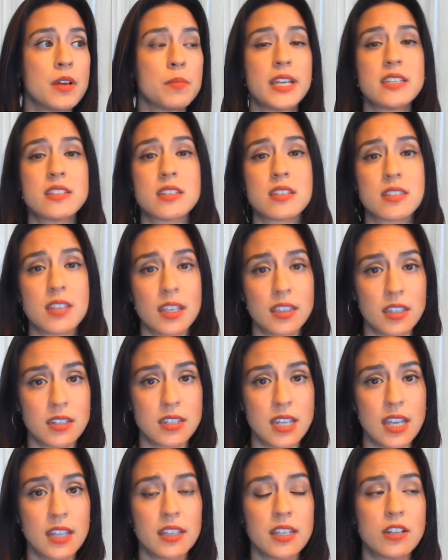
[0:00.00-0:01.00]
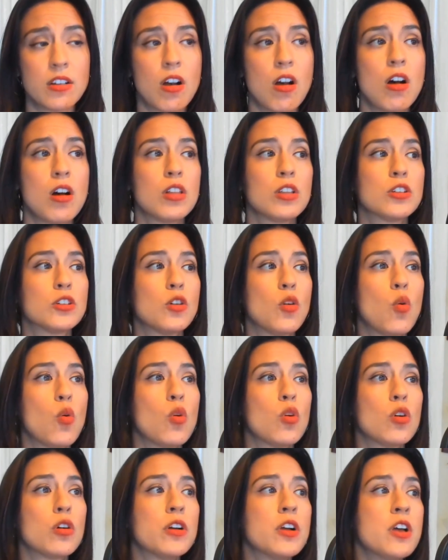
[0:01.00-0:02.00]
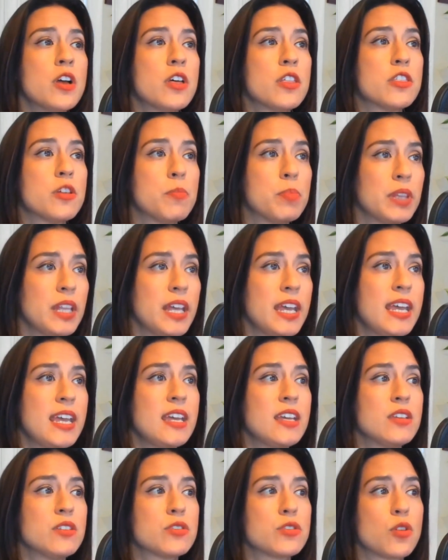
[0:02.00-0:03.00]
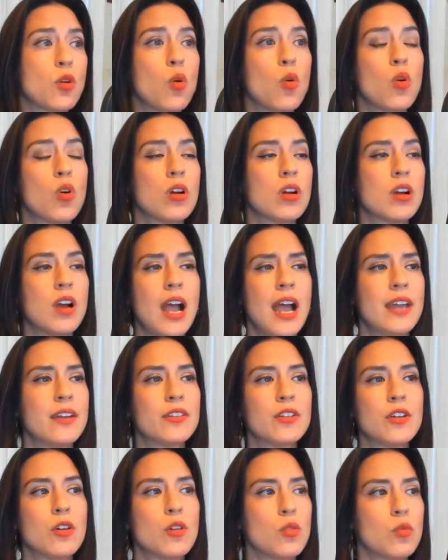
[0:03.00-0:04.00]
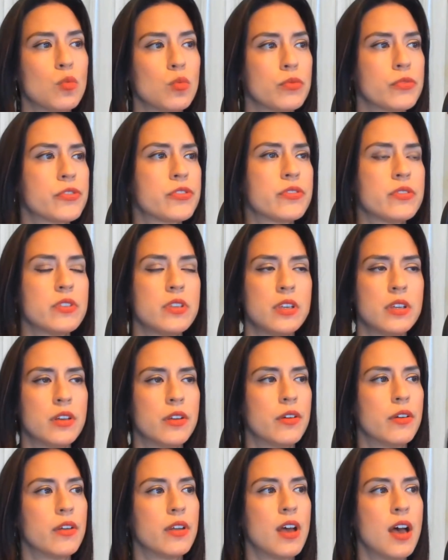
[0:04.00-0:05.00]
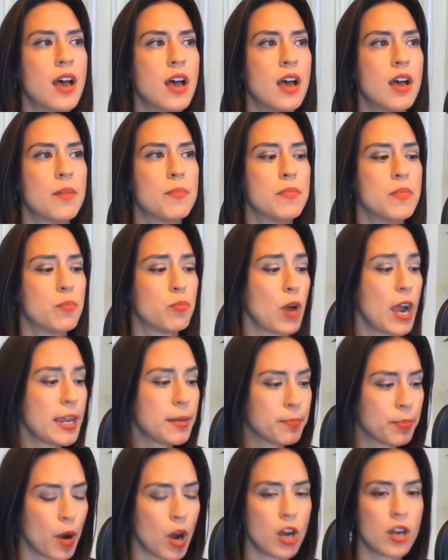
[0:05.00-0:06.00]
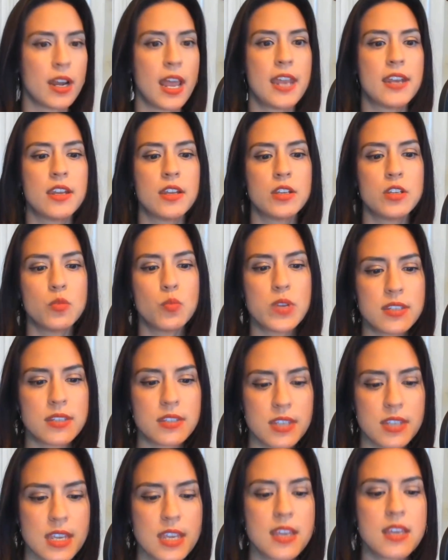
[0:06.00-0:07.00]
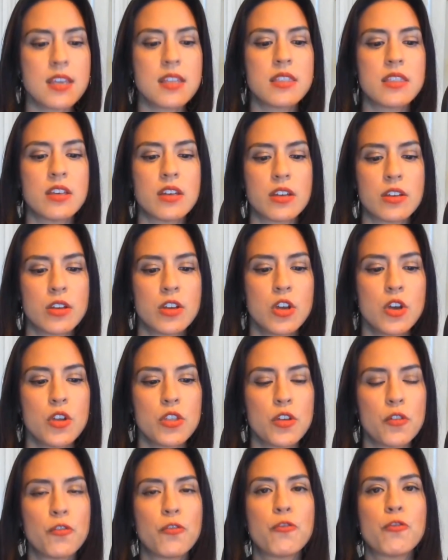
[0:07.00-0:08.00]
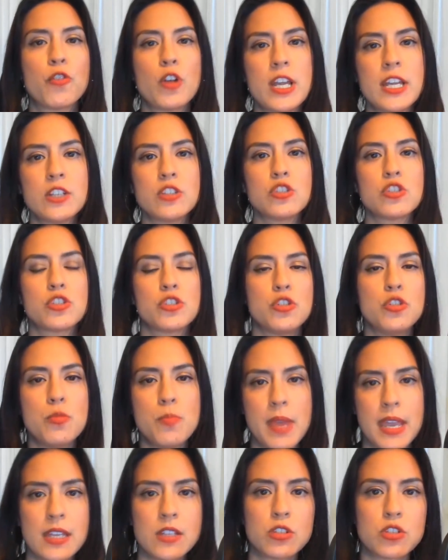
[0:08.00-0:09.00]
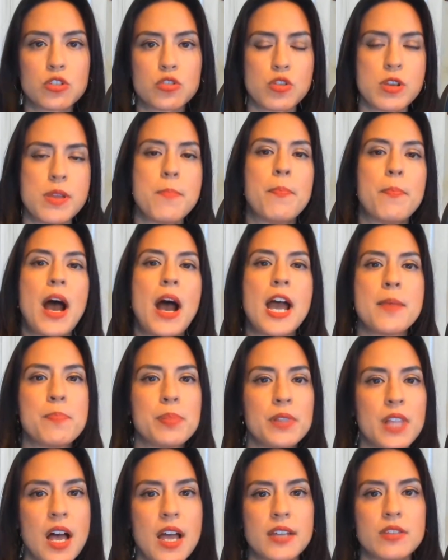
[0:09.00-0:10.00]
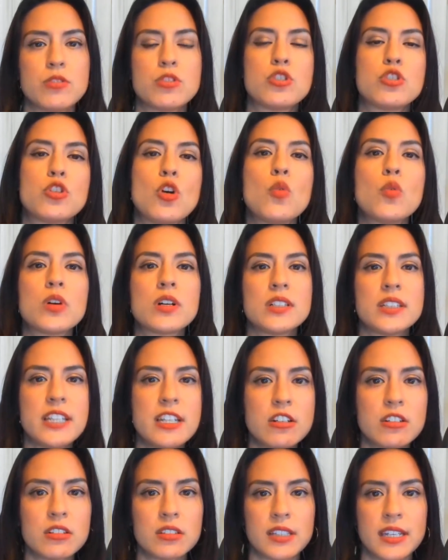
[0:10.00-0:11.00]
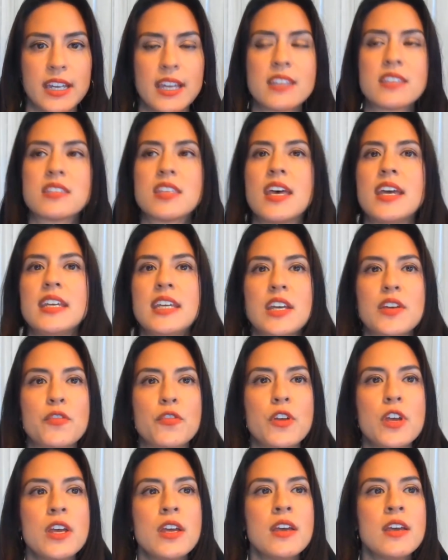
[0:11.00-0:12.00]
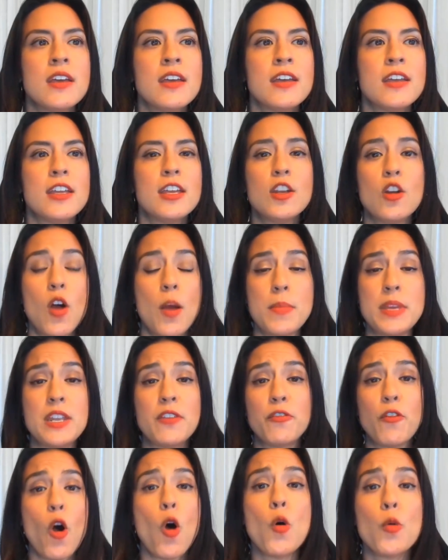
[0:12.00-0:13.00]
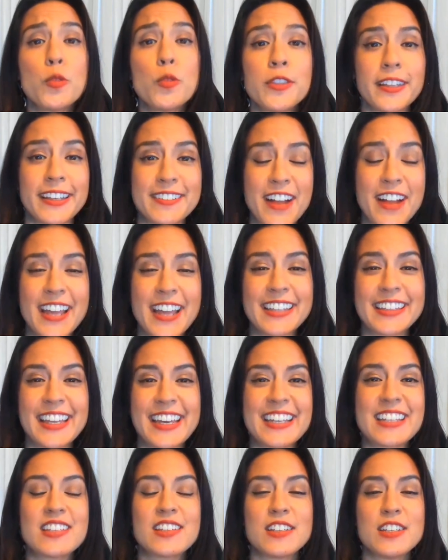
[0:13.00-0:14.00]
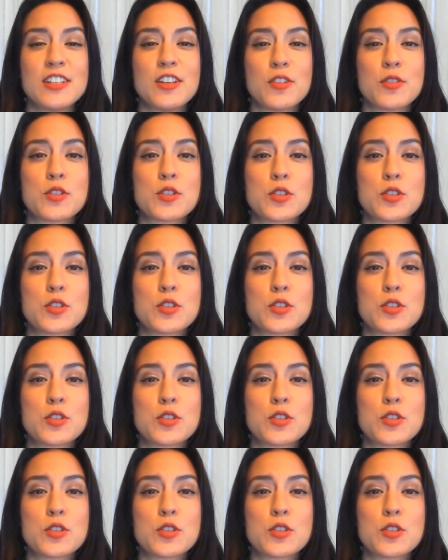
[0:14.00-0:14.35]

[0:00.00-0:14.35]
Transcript: places like the Daily Caller or the Blaze or I don't know you know uh, Breitbart and we see the the fringe to mainstream pipeline so clearly it's like if you know I mean if only right like you know